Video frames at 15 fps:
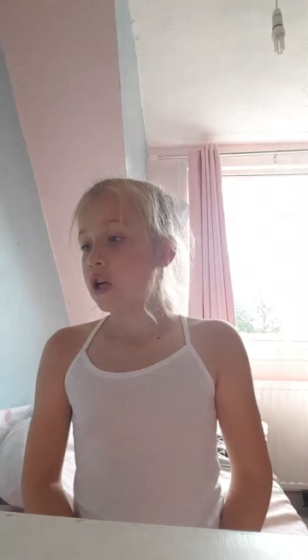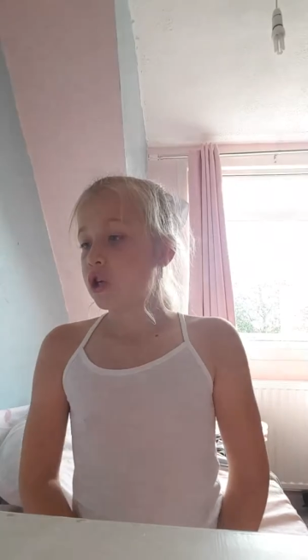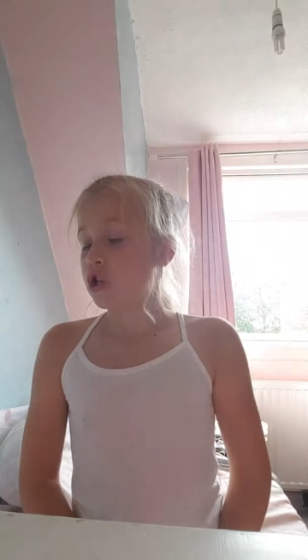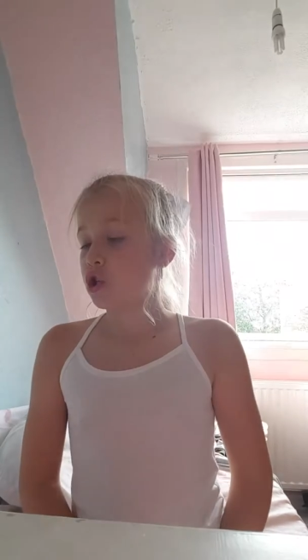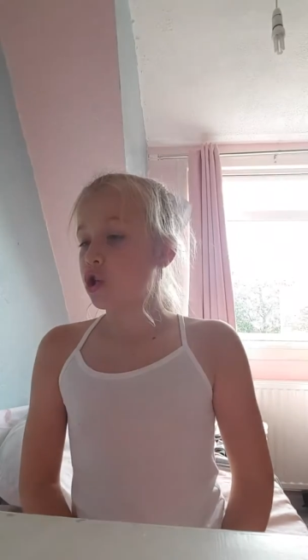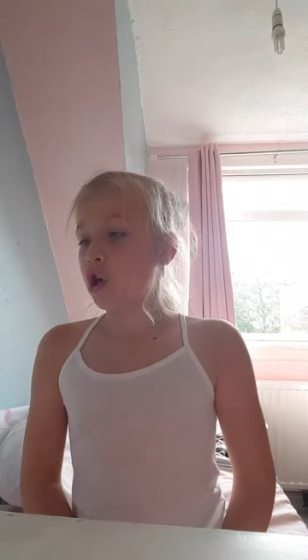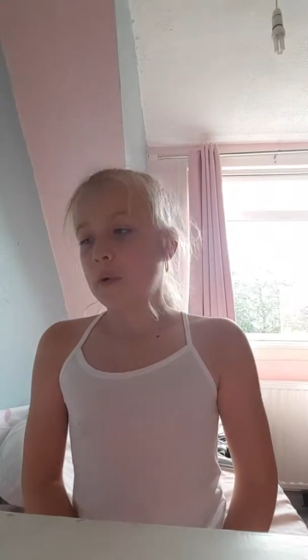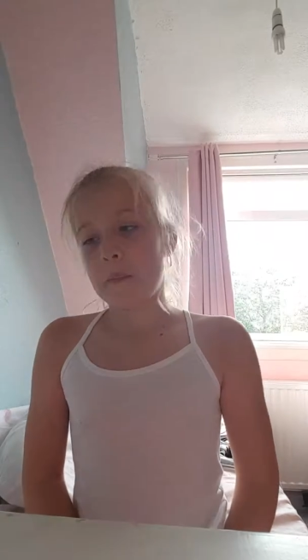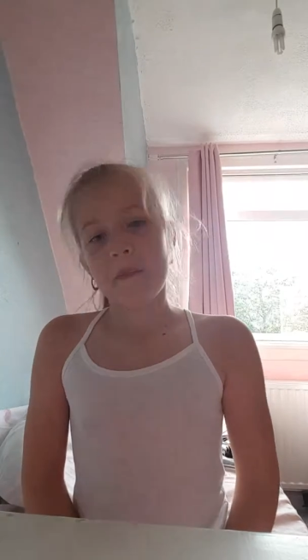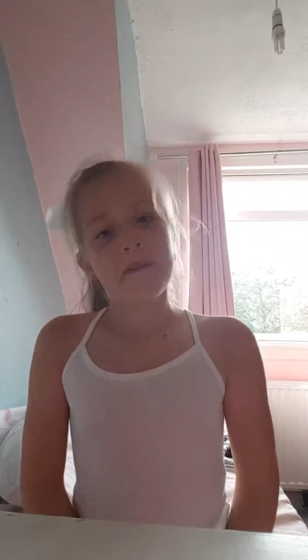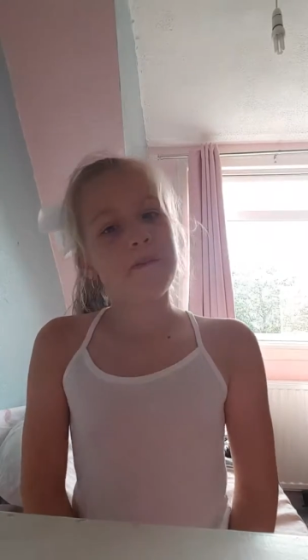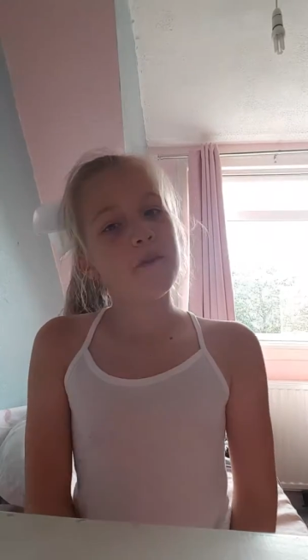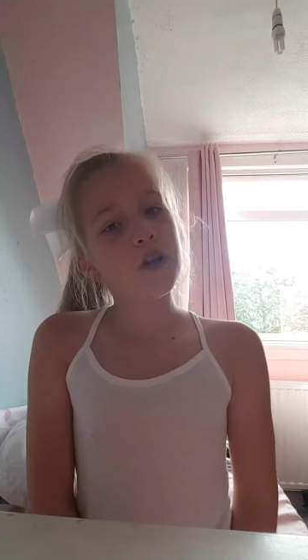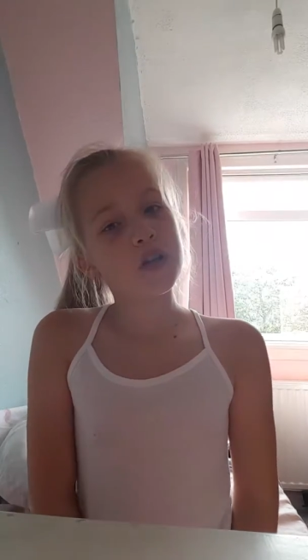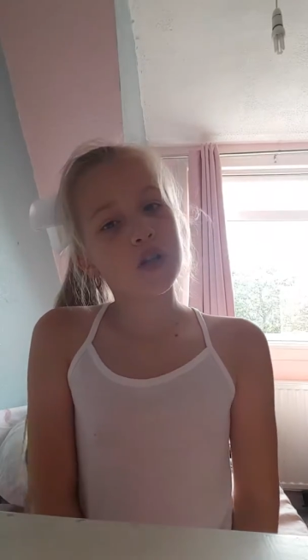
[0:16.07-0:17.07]
So the
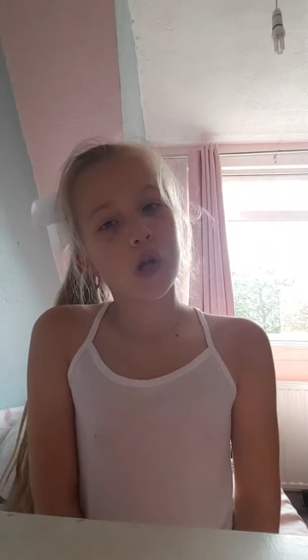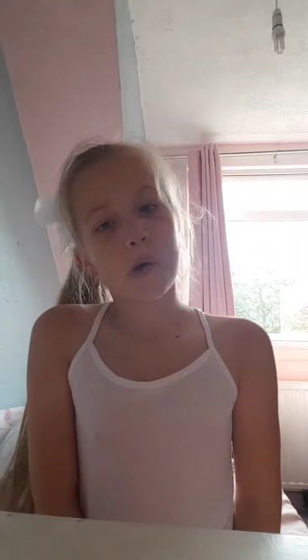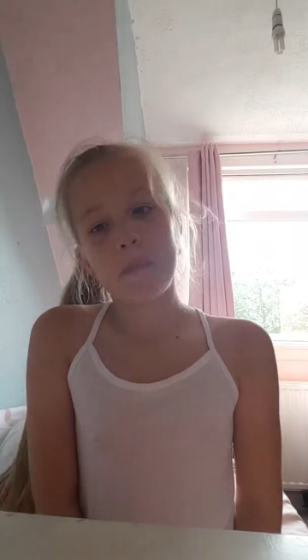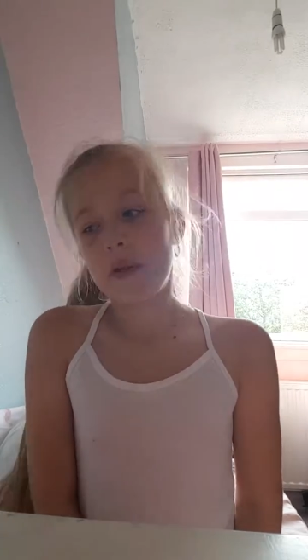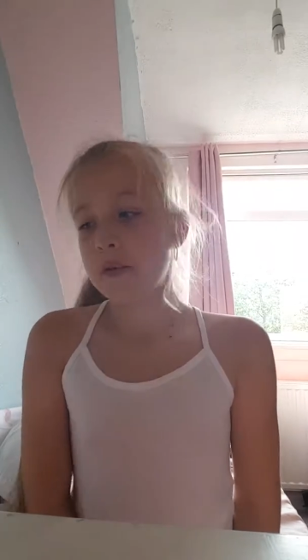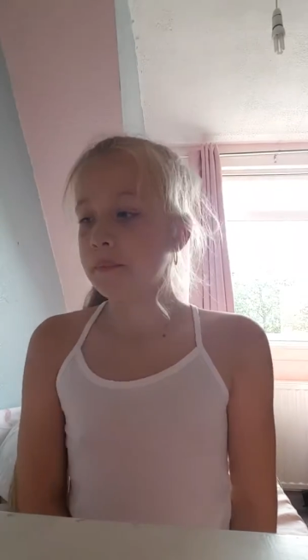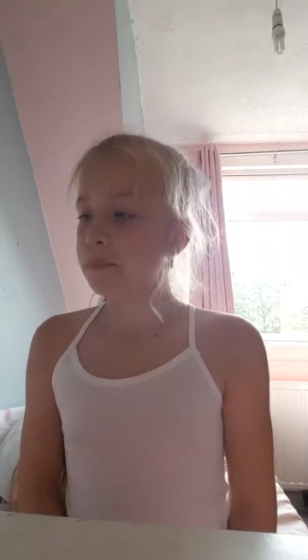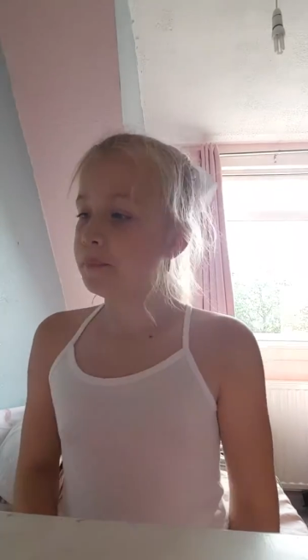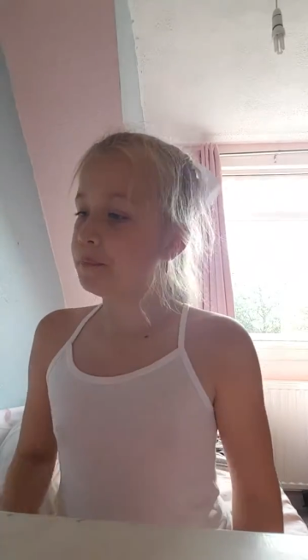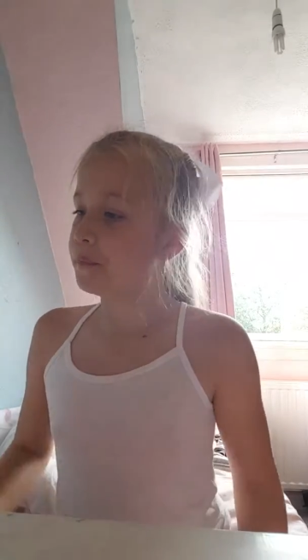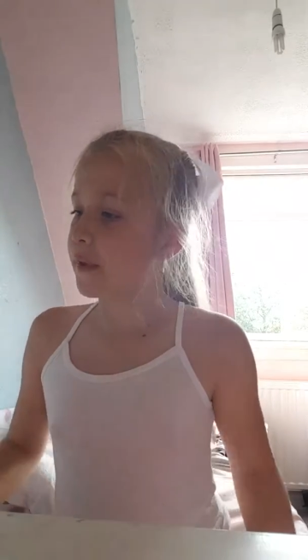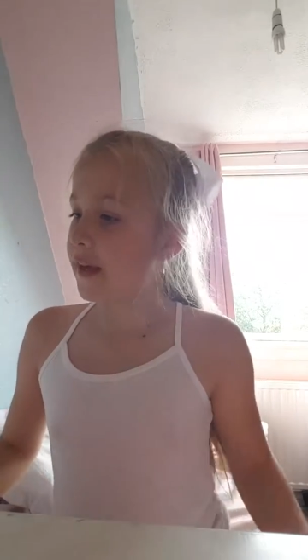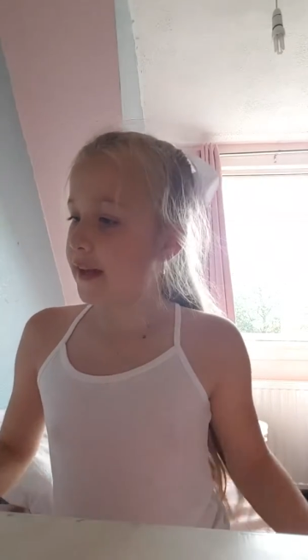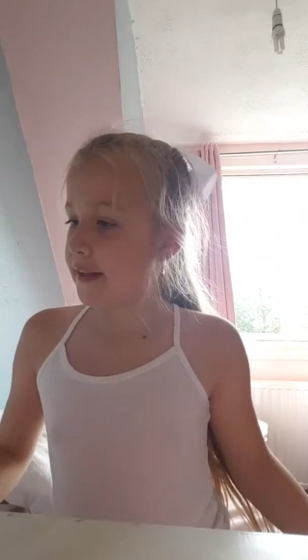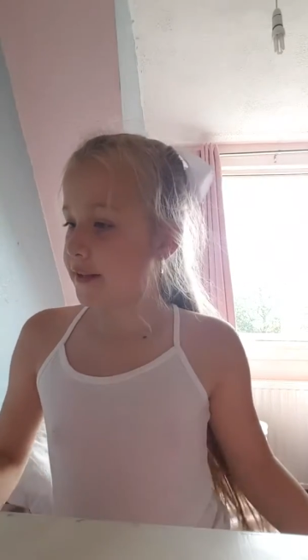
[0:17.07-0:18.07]
first comment
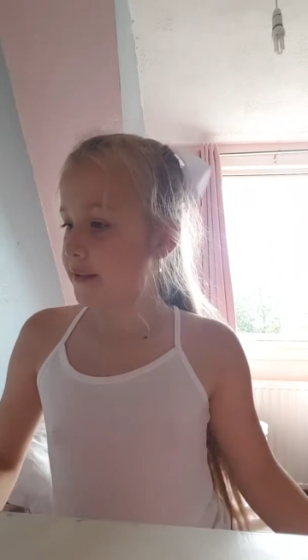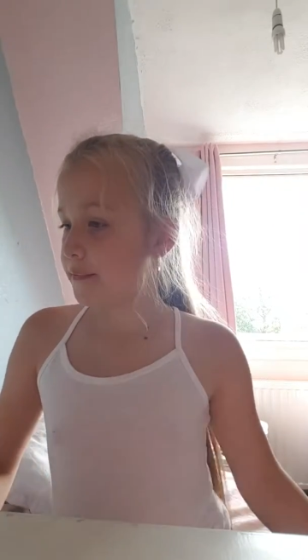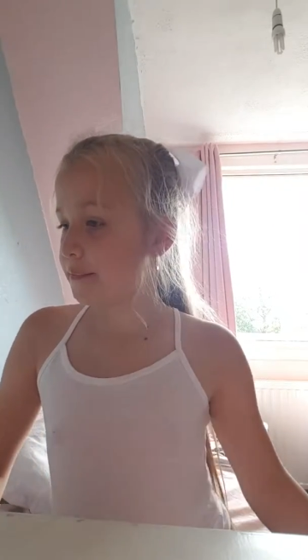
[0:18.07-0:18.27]
is,